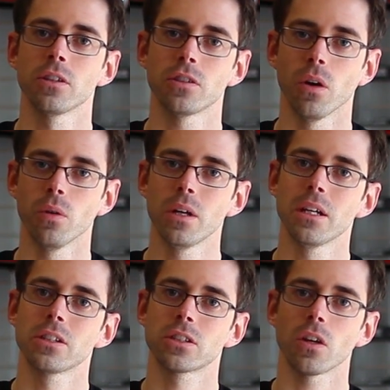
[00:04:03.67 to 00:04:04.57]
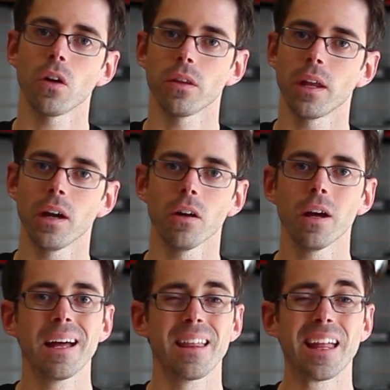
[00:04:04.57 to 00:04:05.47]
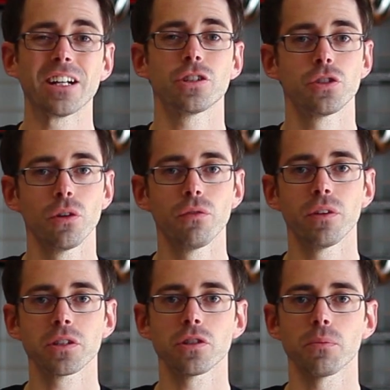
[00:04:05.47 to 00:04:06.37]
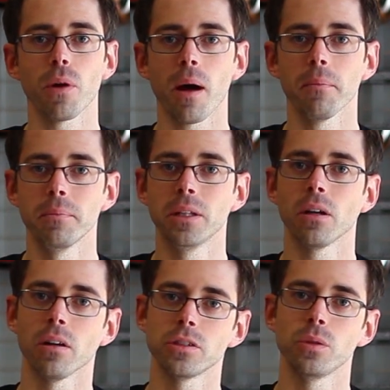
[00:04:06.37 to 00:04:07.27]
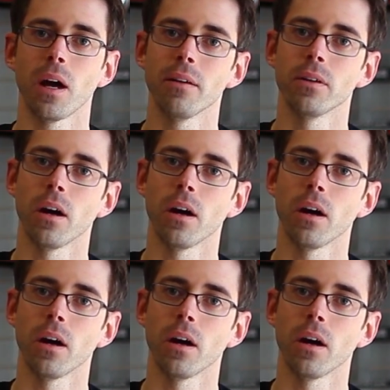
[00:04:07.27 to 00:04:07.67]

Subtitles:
So start there. That should fix your problem because you have